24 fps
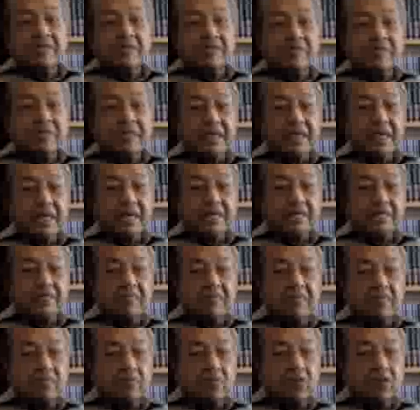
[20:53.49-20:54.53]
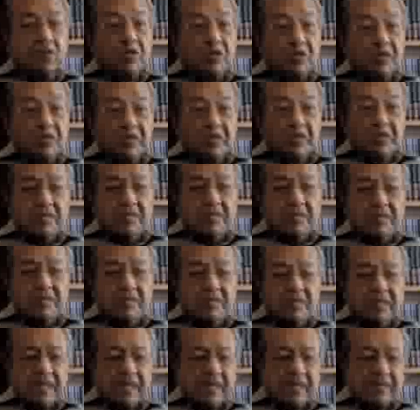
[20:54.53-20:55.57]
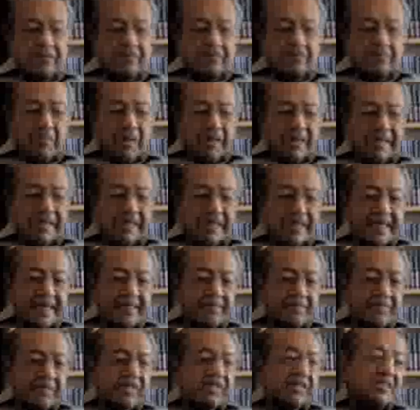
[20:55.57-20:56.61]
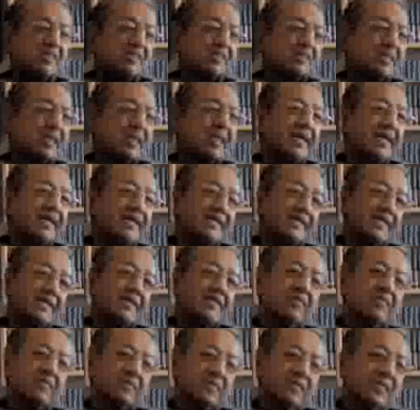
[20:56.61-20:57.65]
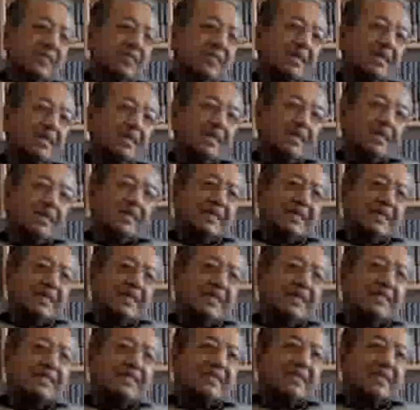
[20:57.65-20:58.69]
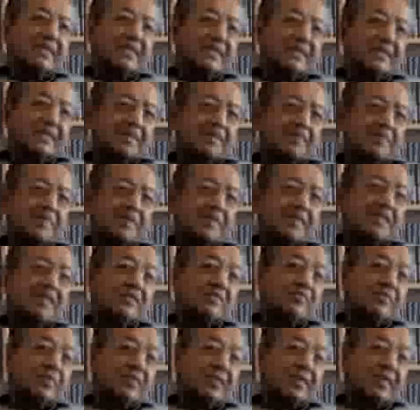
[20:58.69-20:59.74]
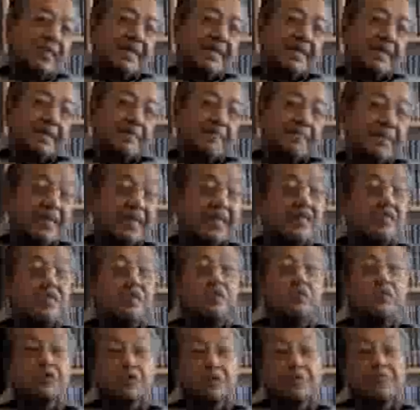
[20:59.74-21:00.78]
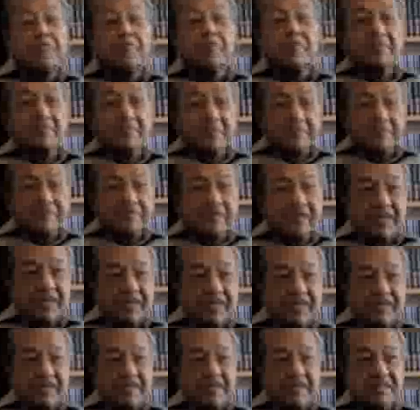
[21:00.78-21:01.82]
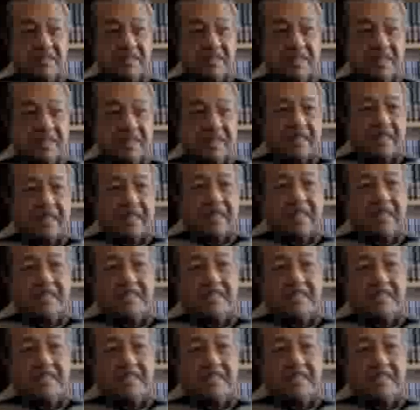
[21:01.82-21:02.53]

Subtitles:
become poorer, or their money can purchase less and all that. This will create a big social problem for us. That